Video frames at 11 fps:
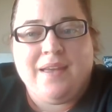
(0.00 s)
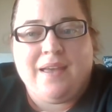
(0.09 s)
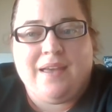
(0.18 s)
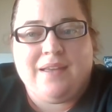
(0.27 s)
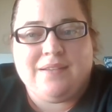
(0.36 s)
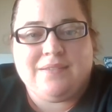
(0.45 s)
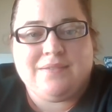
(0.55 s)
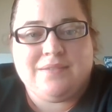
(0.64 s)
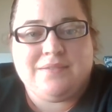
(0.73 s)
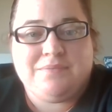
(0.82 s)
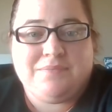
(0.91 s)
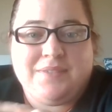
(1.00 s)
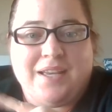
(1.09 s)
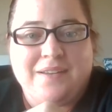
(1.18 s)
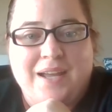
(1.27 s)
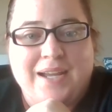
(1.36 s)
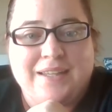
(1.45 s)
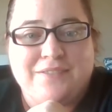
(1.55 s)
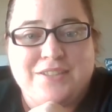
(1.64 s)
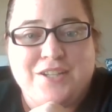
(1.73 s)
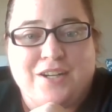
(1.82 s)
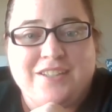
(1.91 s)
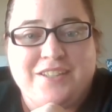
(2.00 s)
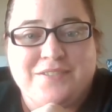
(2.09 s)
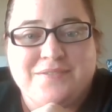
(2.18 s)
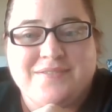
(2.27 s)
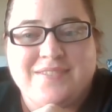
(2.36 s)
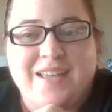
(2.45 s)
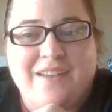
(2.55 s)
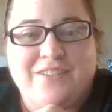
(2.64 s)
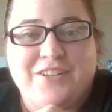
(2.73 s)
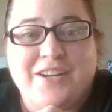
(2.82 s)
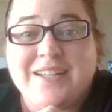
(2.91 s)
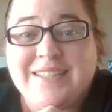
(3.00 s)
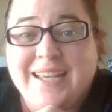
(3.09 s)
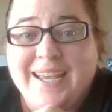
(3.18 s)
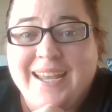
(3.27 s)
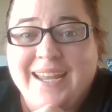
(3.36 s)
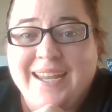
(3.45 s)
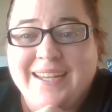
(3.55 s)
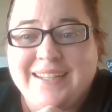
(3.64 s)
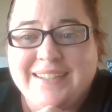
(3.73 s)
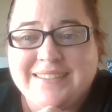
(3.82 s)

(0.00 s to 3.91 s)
And yeah, I'd love to talk to you. Have a great day.